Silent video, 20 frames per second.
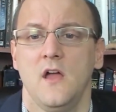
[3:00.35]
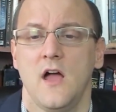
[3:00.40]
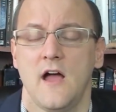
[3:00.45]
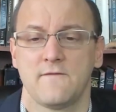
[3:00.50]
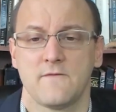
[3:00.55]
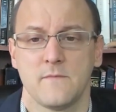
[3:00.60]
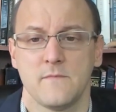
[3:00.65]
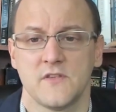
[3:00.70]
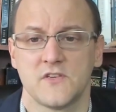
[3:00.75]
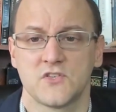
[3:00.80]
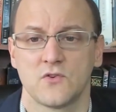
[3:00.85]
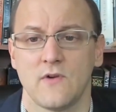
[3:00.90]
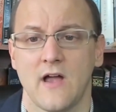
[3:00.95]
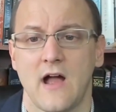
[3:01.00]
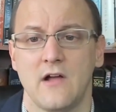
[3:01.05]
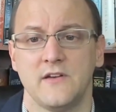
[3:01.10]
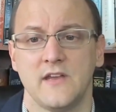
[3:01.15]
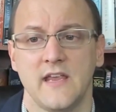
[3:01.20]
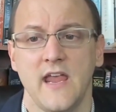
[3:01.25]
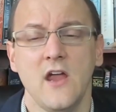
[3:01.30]
uh, from the
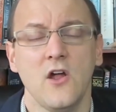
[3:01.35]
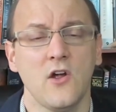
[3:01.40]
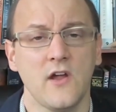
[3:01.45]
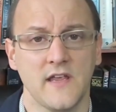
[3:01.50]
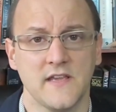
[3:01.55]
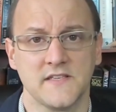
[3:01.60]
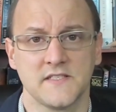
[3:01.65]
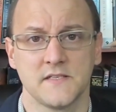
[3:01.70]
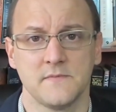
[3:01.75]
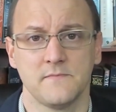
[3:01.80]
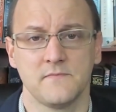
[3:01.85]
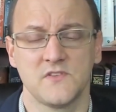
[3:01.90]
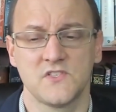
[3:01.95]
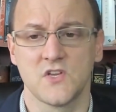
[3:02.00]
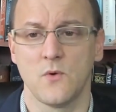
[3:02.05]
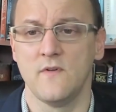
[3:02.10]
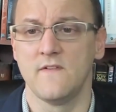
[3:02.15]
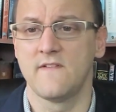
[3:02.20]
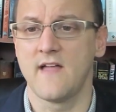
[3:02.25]
surrounding areas. So